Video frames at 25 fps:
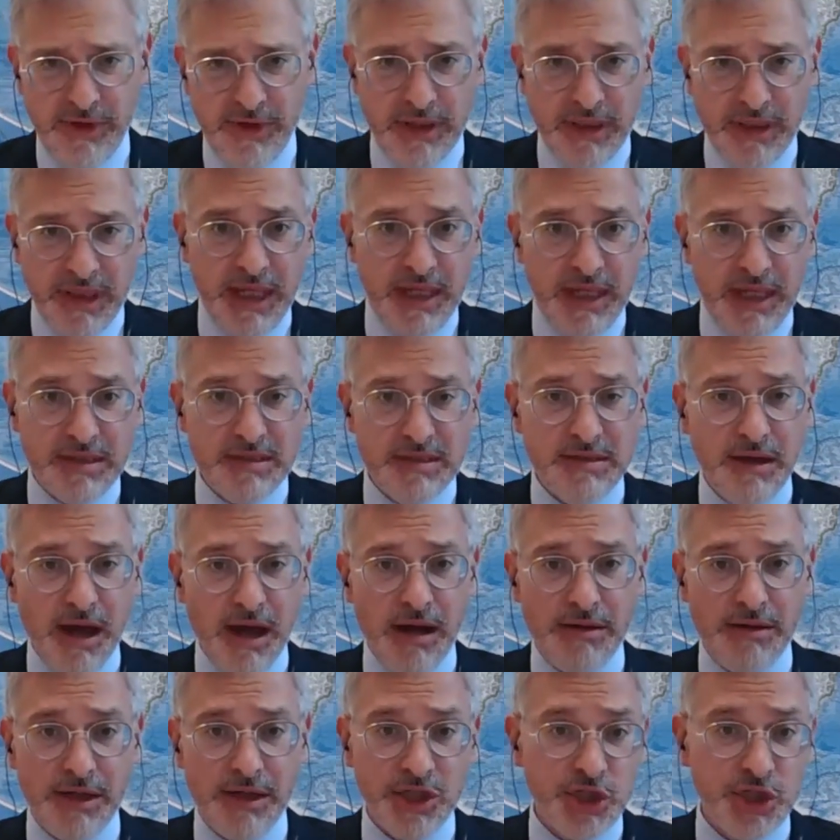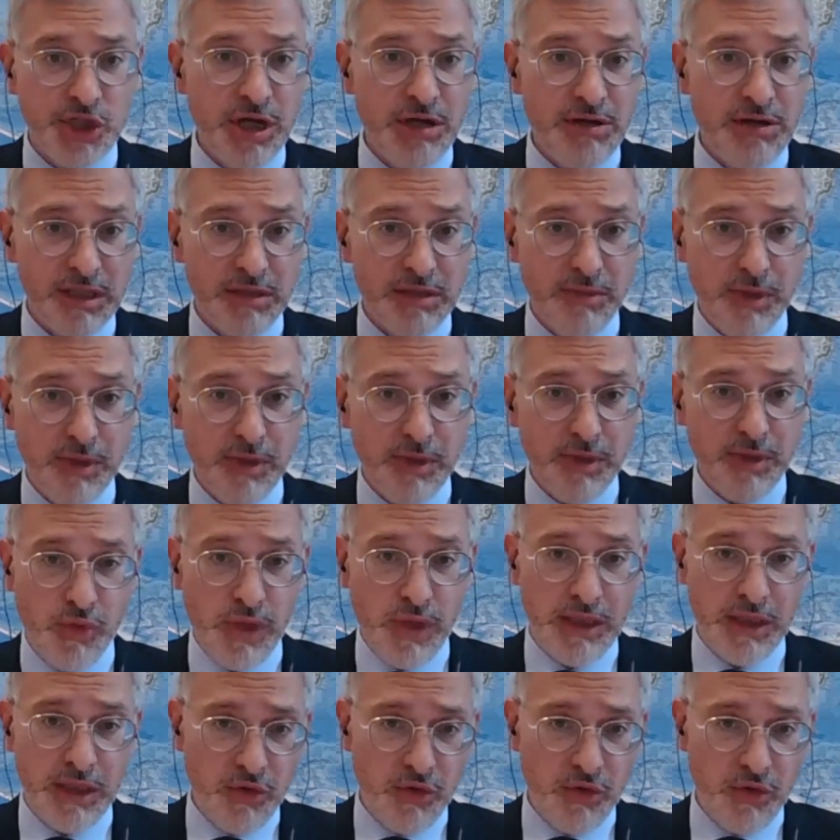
things are shared between